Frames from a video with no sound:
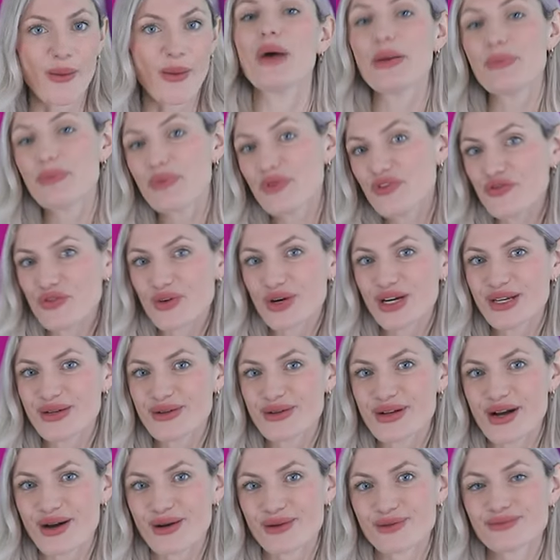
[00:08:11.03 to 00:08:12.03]
But before you
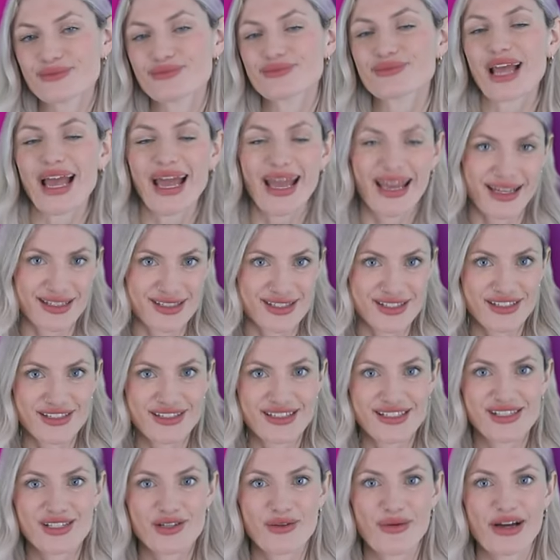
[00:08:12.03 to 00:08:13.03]
go, Answer
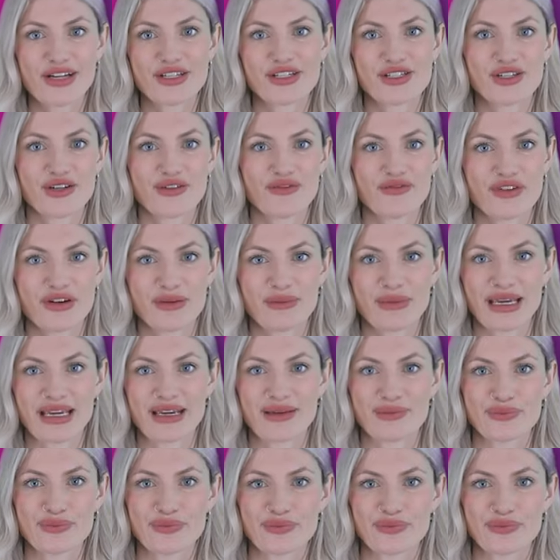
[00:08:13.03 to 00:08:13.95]
this question for me.